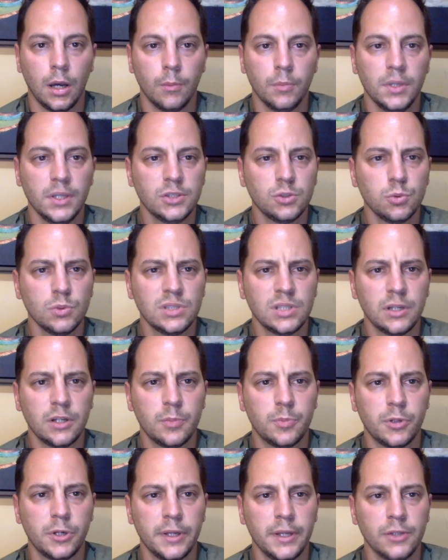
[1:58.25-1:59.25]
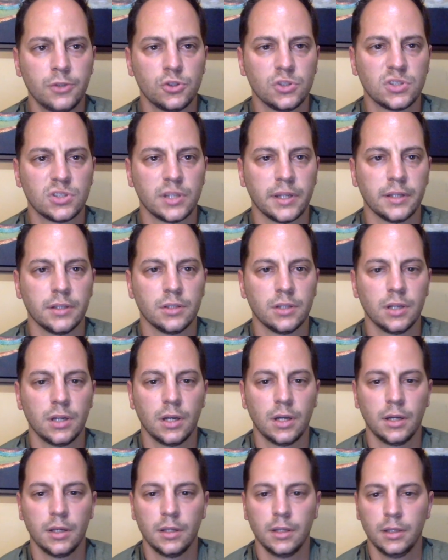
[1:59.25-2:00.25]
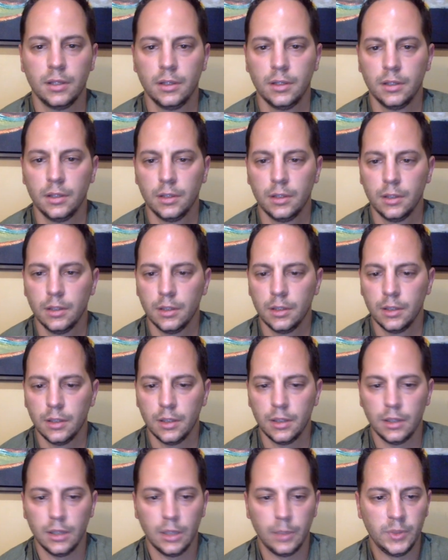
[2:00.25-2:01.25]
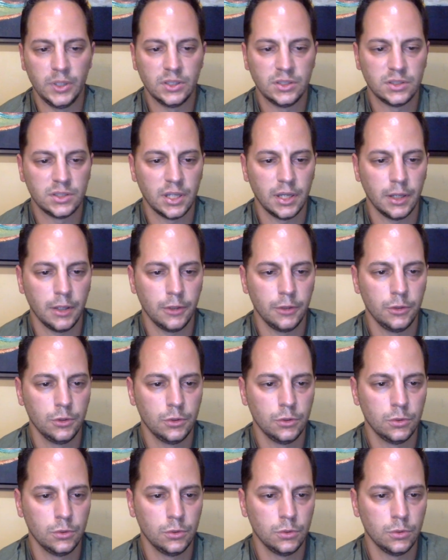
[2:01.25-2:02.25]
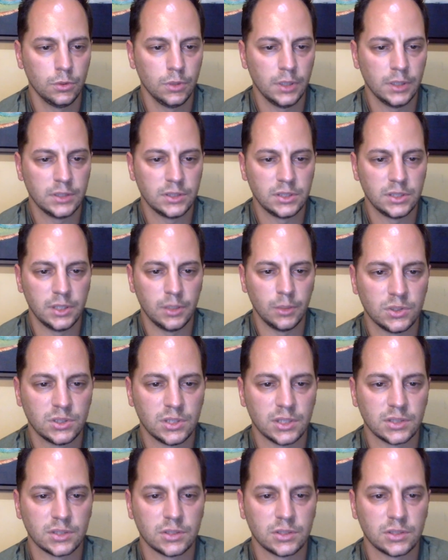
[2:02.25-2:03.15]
This one sounded pretty interesting. Let me tell you, let's see, this?